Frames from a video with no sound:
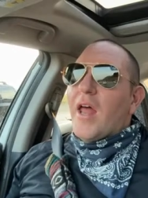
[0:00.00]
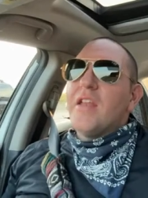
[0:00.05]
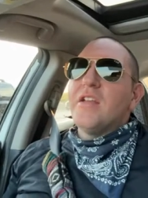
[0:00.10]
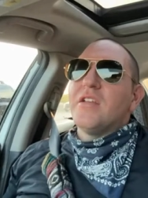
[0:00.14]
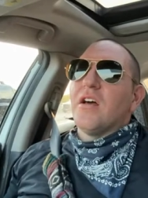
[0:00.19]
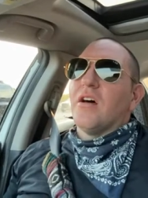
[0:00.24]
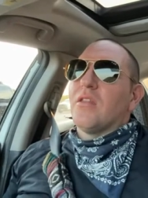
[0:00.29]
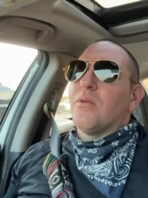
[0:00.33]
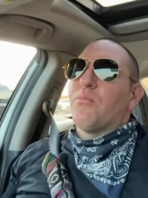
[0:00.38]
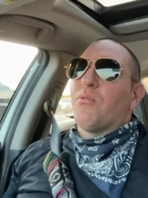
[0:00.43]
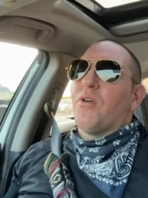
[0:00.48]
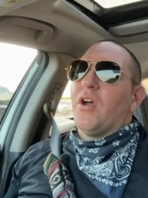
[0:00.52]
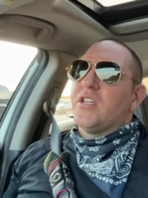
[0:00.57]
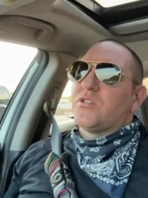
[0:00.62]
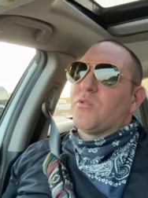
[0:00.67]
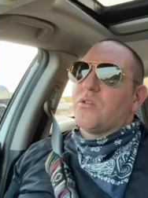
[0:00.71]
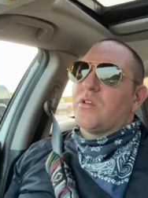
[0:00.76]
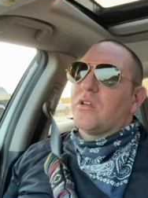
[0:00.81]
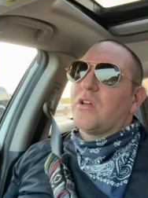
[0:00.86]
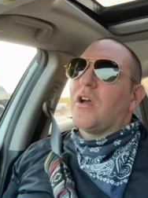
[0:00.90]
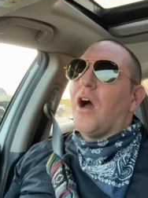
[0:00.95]
tell the press
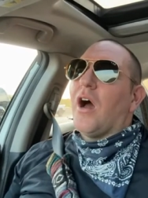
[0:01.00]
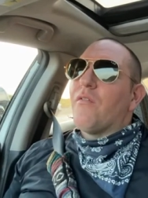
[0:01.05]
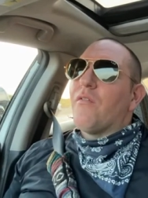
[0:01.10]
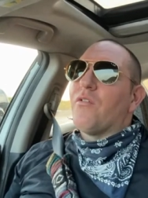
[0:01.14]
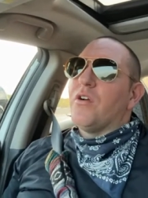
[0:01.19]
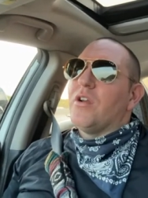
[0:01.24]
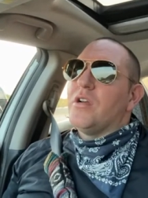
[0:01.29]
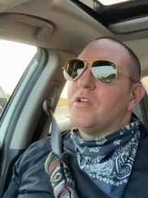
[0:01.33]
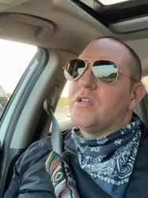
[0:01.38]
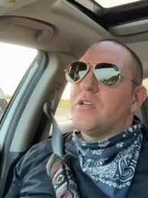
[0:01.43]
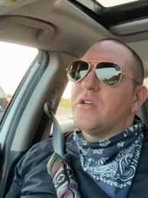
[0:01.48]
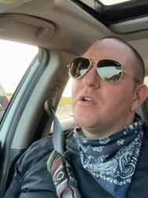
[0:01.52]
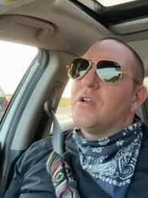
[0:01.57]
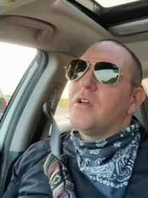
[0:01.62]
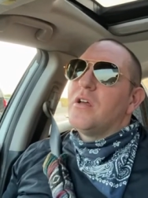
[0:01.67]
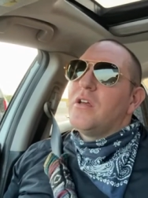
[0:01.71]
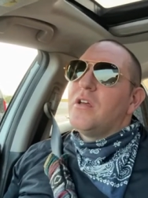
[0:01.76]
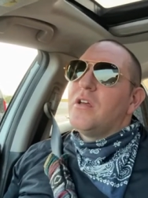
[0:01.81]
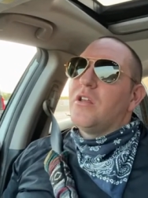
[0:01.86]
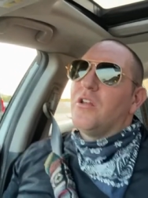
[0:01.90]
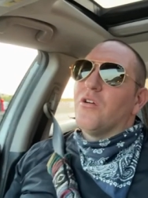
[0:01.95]
what to
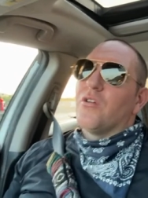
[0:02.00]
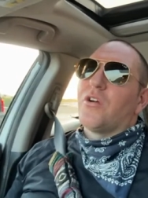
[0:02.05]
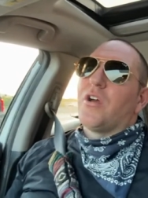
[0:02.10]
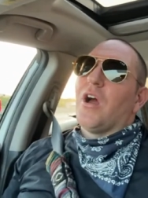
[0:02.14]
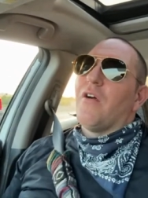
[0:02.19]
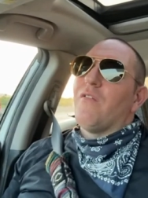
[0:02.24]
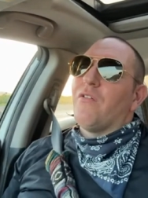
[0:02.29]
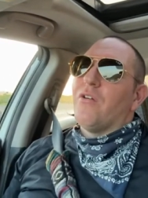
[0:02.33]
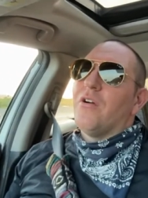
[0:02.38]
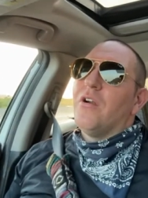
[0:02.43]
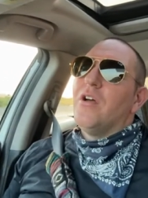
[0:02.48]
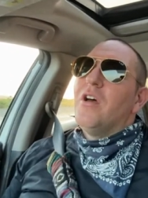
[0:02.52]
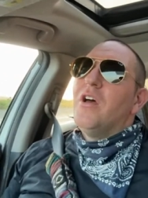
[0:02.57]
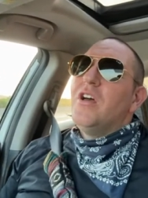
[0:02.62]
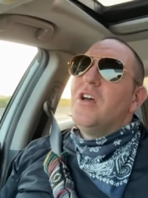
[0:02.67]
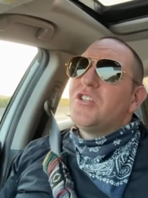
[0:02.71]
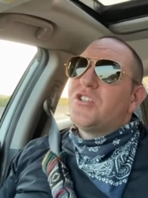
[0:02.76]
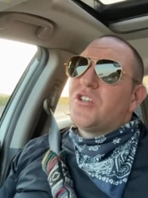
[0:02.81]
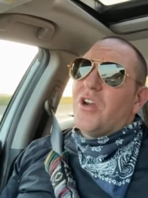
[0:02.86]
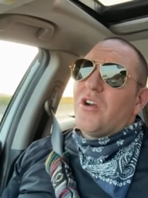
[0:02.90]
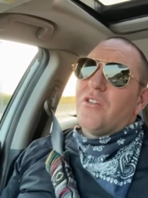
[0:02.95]
cover,
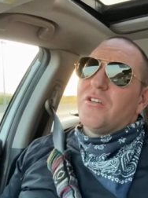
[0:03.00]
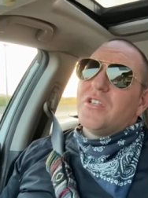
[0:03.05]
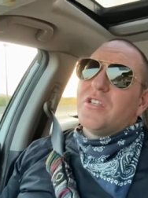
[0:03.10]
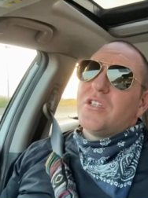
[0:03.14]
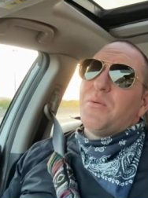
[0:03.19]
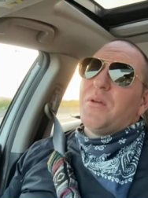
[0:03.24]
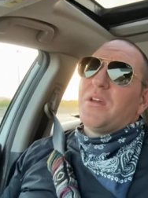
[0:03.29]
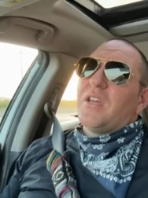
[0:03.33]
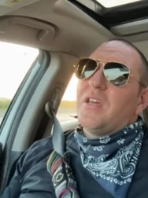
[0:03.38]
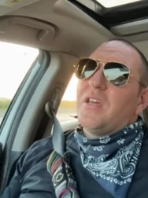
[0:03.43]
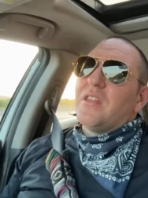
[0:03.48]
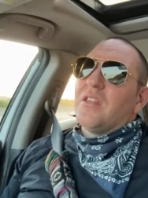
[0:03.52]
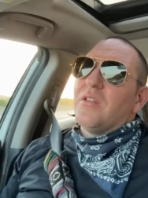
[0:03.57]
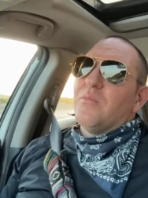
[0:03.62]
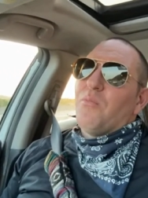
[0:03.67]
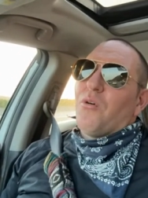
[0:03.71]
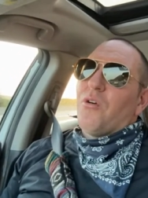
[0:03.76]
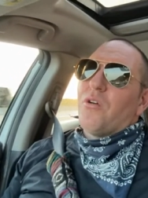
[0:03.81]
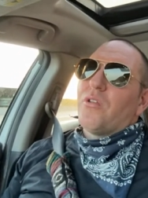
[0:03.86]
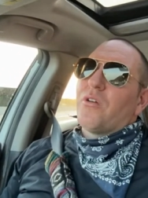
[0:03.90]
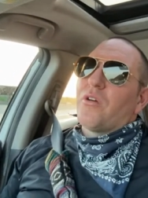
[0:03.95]
generally speaking, the
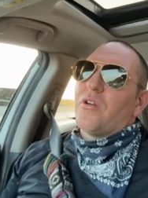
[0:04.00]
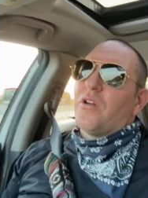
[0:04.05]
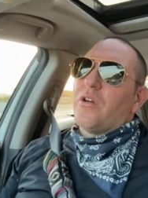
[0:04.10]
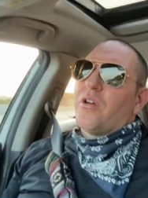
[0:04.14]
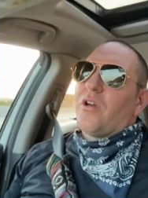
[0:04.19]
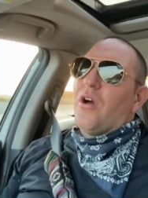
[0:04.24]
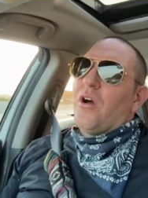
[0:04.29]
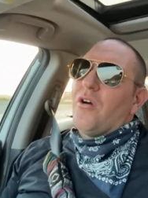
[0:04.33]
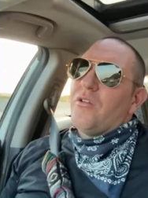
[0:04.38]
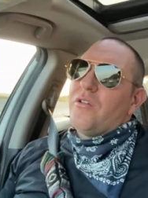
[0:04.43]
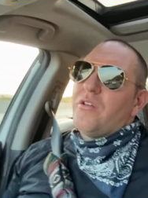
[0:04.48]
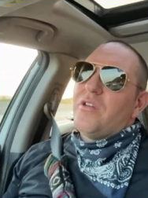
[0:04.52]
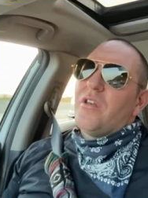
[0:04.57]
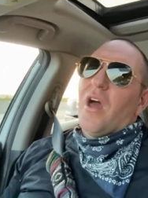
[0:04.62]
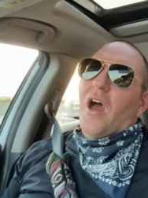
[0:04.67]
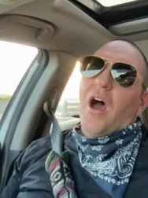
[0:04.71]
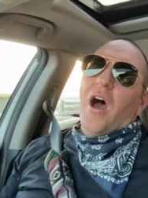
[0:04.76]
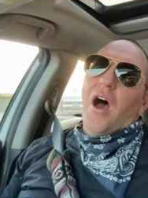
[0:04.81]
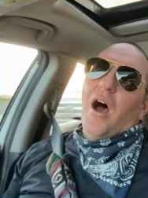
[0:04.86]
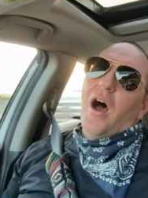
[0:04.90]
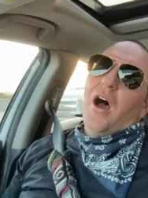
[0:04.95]
more they're going to go,
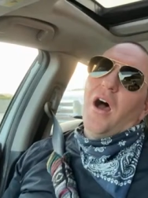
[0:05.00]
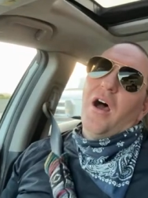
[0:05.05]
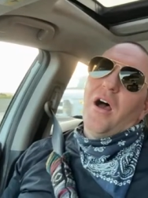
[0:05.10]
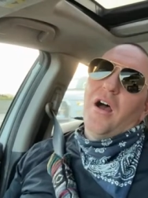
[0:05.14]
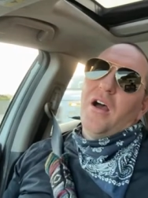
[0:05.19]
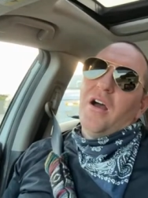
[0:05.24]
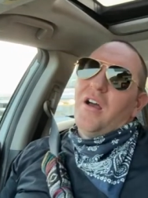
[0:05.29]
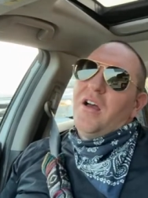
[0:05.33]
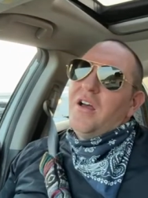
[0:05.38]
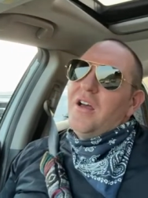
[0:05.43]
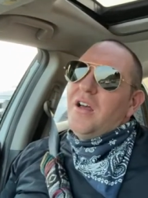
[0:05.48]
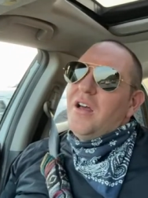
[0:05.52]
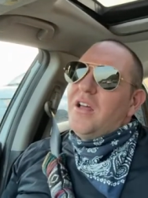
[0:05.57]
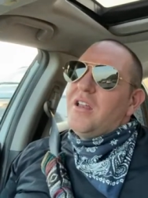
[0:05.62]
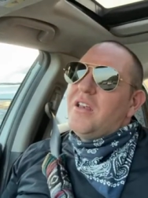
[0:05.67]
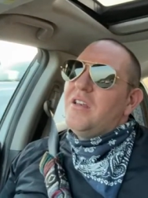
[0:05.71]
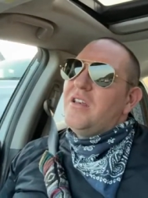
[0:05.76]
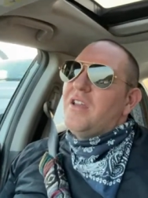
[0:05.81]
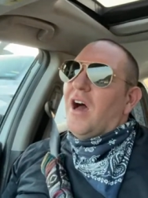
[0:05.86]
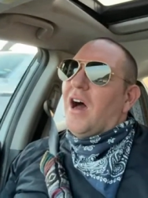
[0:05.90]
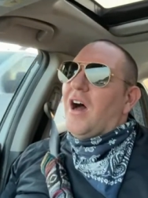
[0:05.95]
nah,
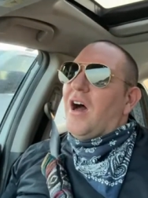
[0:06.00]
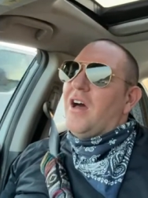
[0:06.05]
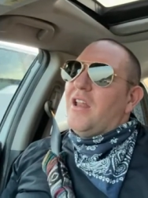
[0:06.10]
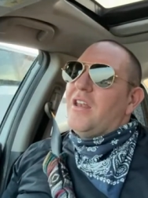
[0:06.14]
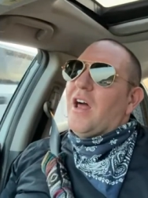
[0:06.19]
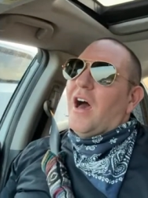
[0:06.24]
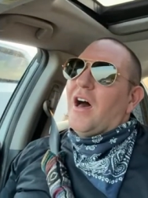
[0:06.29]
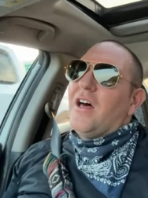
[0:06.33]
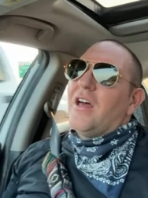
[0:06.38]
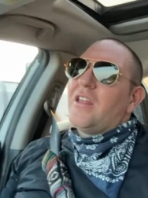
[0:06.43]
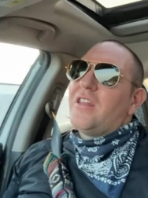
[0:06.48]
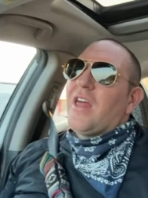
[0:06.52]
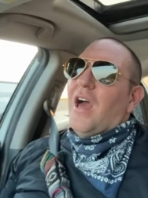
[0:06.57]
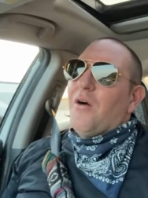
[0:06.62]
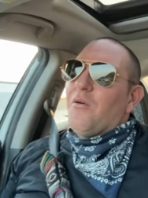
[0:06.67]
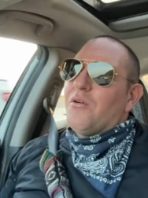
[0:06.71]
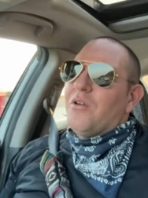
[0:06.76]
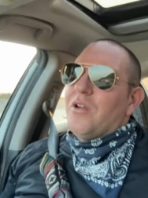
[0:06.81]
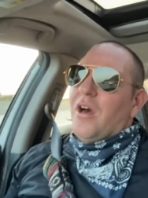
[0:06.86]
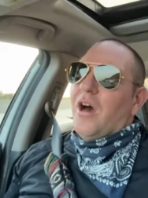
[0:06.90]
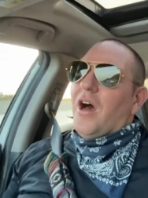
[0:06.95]
not like that,
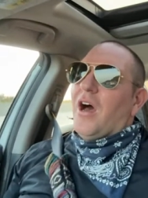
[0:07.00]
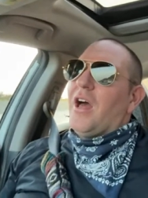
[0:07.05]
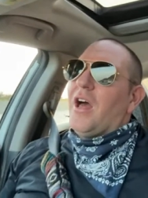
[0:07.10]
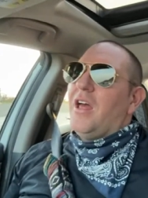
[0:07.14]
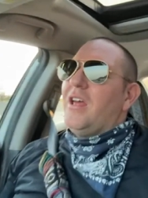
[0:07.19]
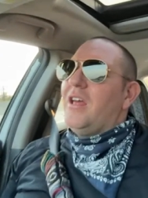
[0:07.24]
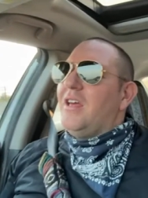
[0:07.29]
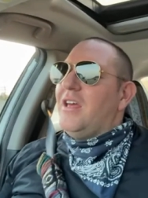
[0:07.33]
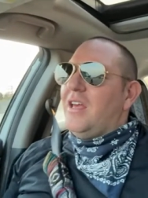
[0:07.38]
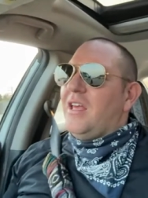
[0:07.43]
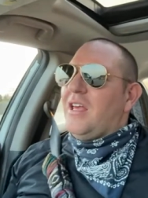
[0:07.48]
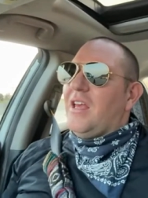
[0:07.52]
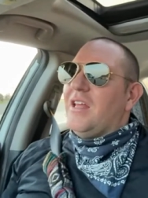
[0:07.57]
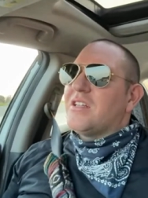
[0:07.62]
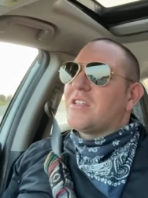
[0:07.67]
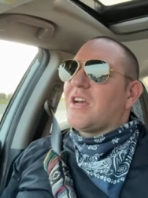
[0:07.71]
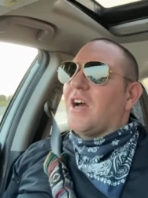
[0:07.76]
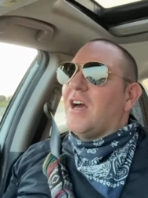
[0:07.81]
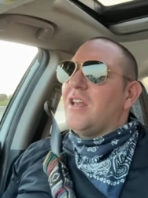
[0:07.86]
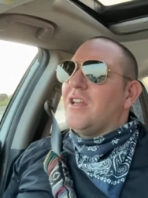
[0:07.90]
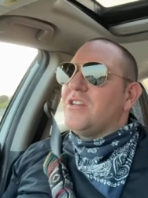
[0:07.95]
we're not. It's
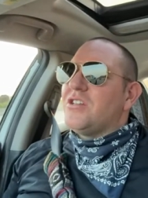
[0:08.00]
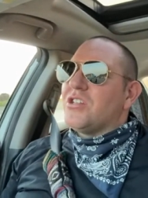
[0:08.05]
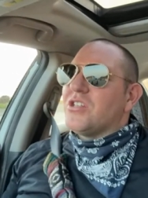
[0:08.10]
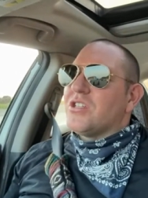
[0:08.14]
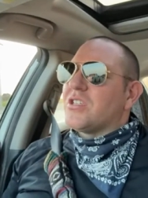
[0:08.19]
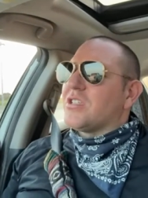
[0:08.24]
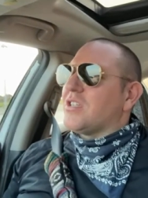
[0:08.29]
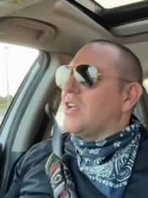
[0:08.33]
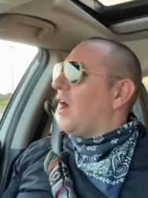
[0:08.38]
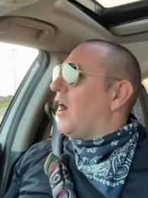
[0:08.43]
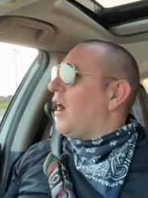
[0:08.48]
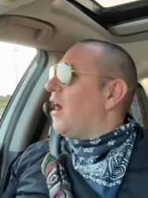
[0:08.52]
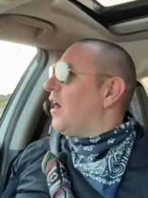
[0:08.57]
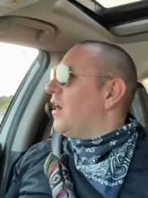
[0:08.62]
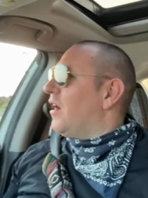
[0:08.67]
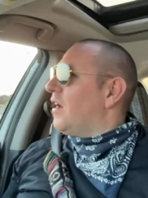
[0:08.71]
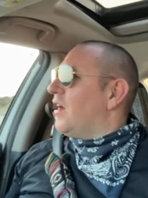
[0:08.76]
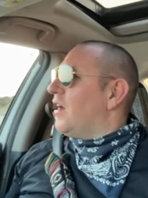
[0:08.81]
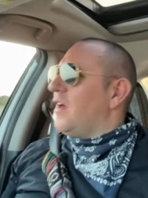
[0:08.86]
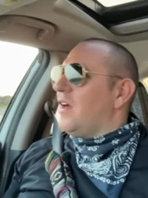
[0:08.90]
kind of just a